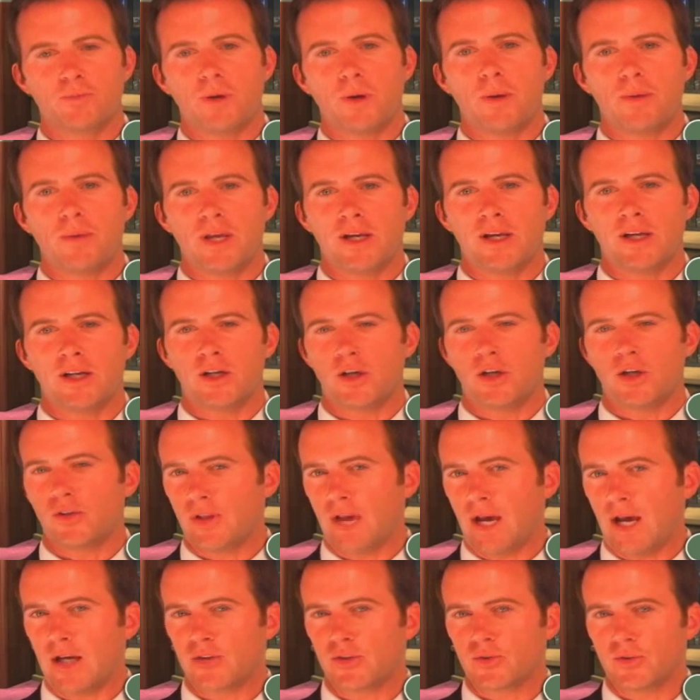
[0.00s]
by being an
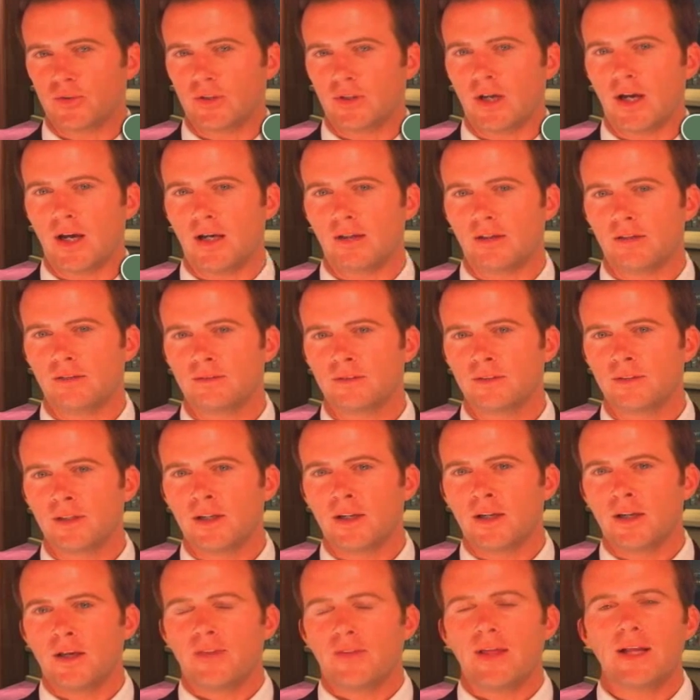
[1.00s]
all-natural line.
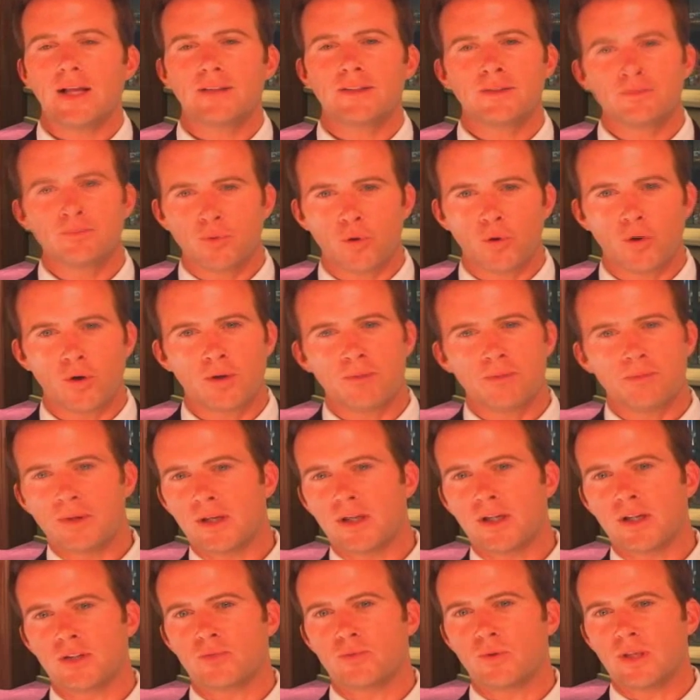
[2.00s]
That's important
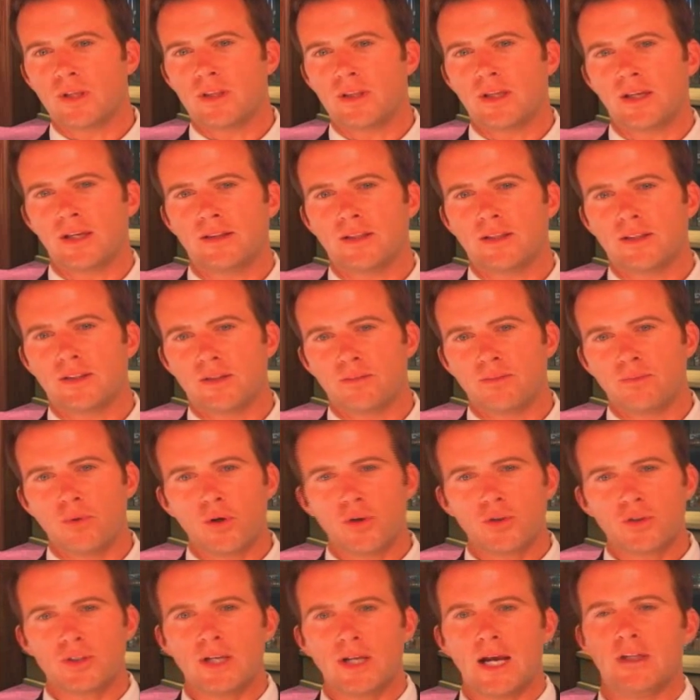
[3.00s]
because we think that the
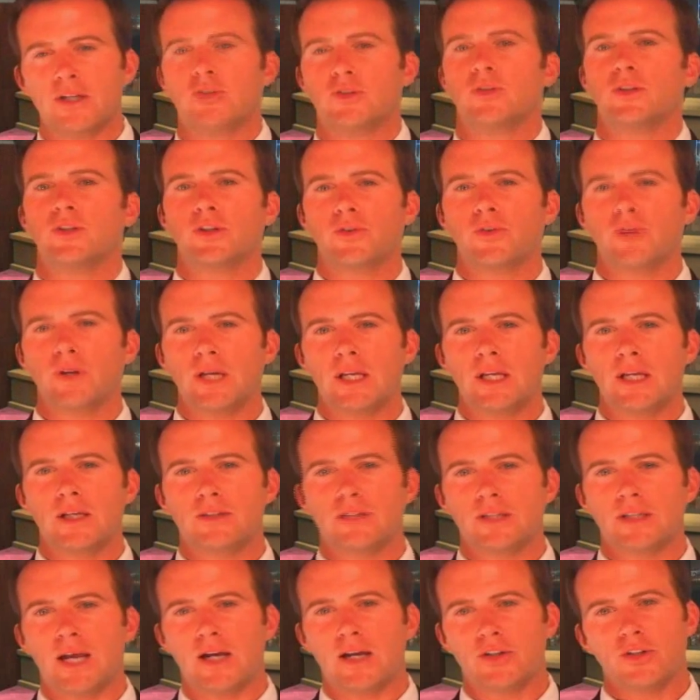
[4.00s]
most natural
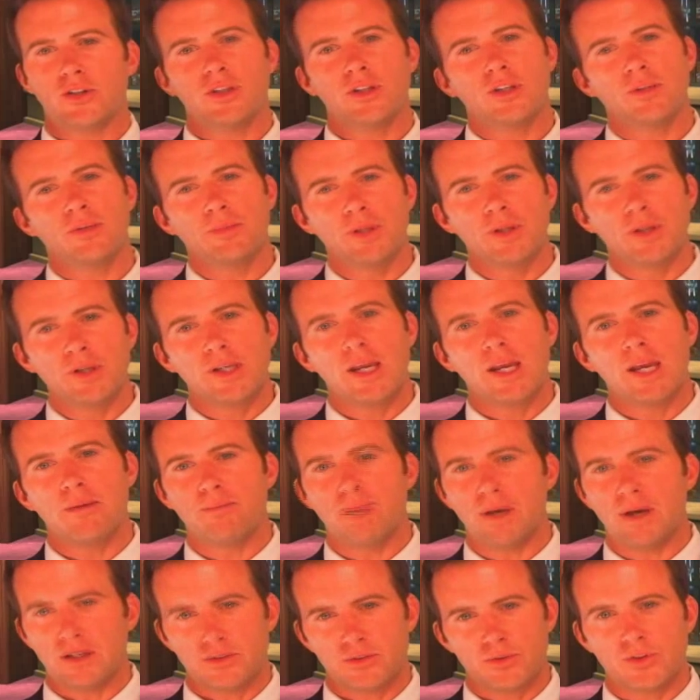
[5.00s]
ingredients actually communicate
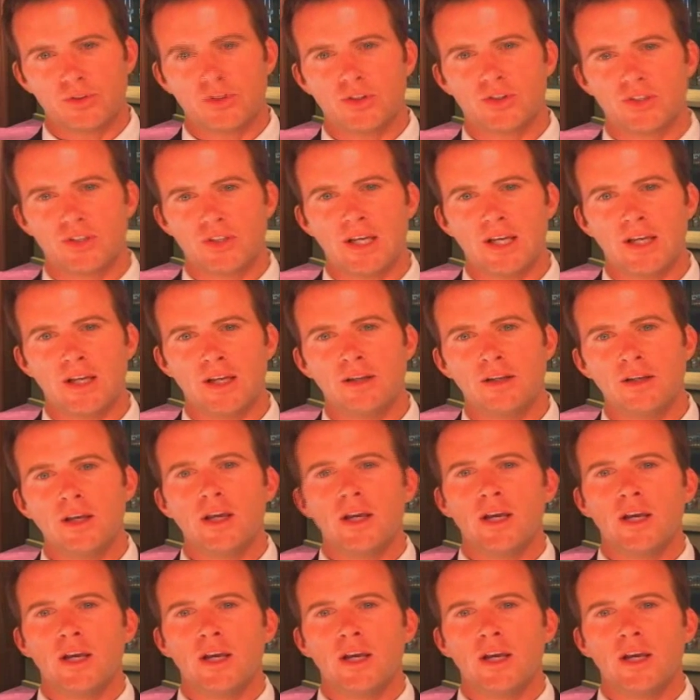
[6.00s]
best with the skin,